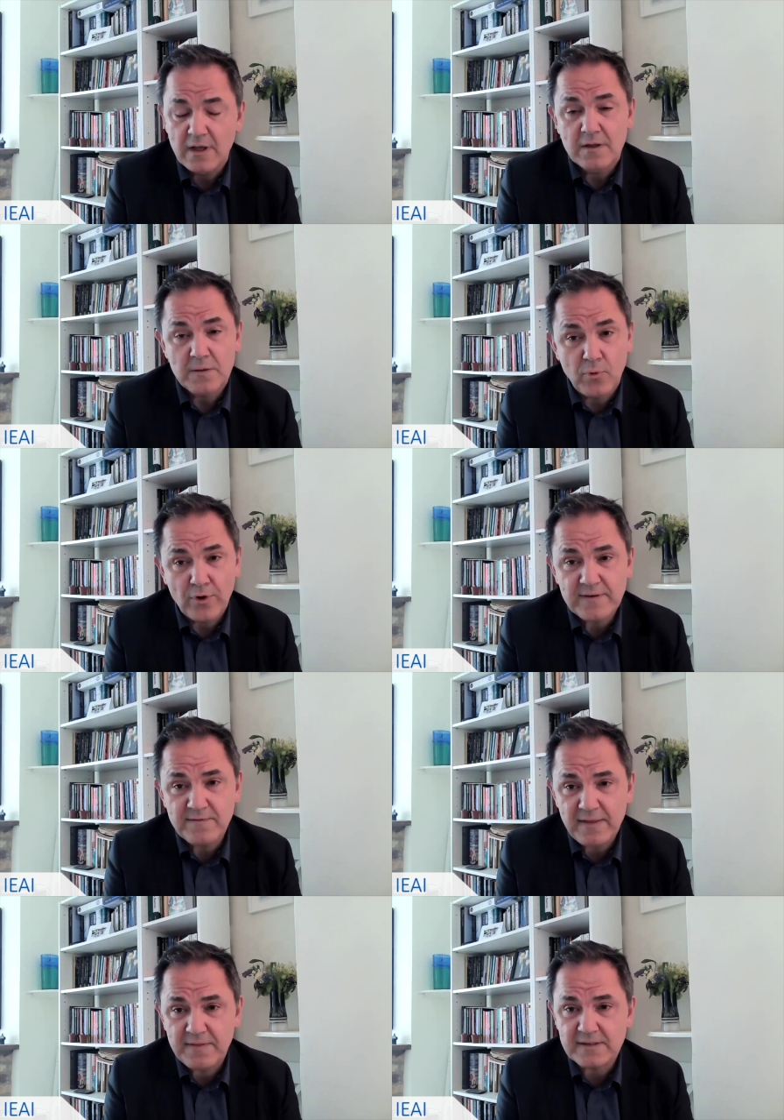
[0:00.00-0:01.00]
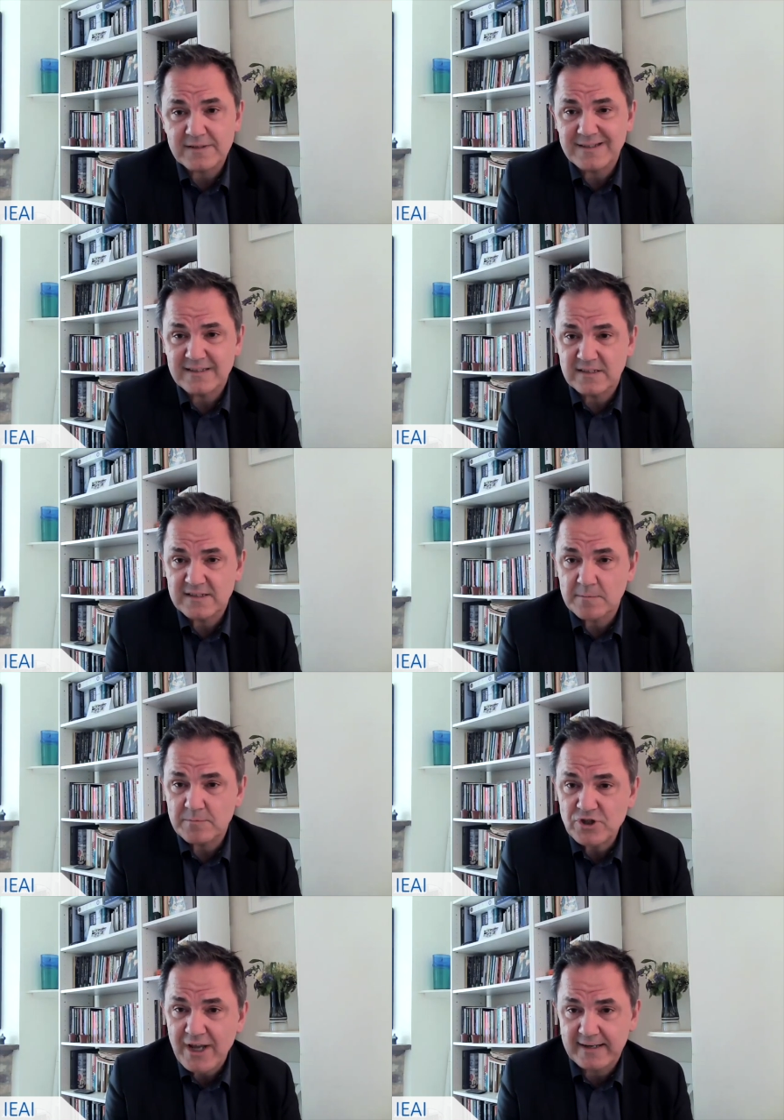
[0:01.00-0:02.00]
The point of ethics is to
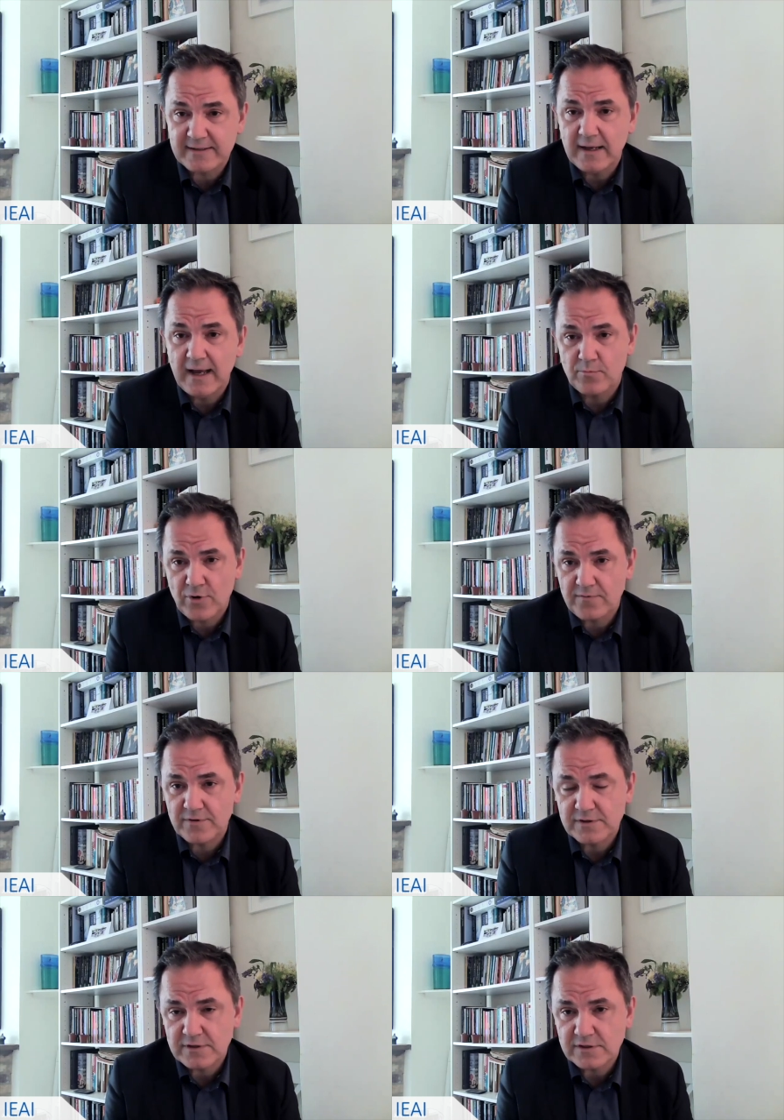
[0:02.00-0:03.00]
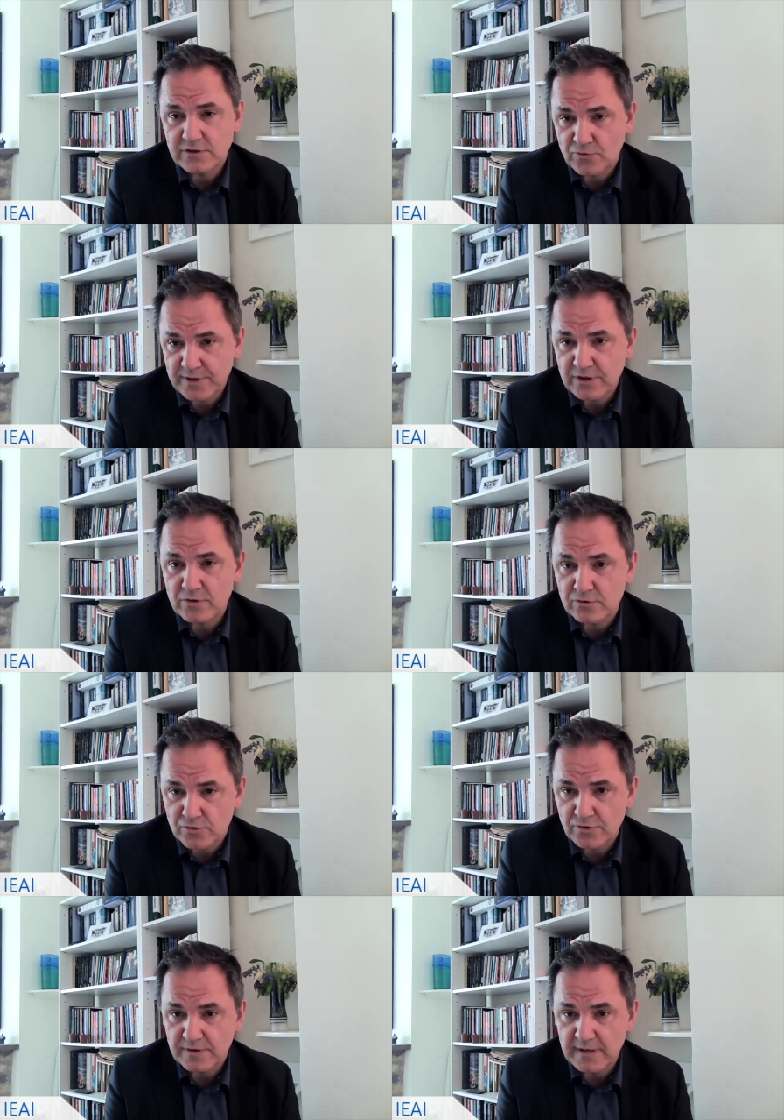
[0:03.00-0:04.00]
subject our preferences to critical
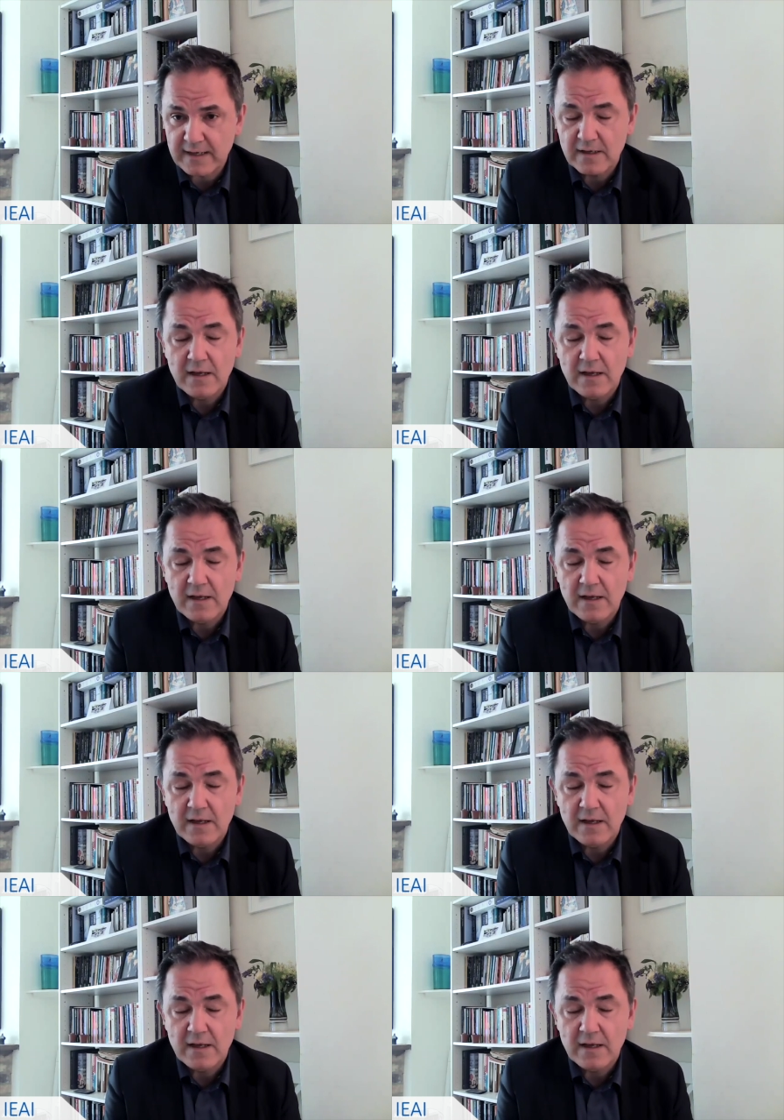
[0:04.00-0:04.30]
scrutiny.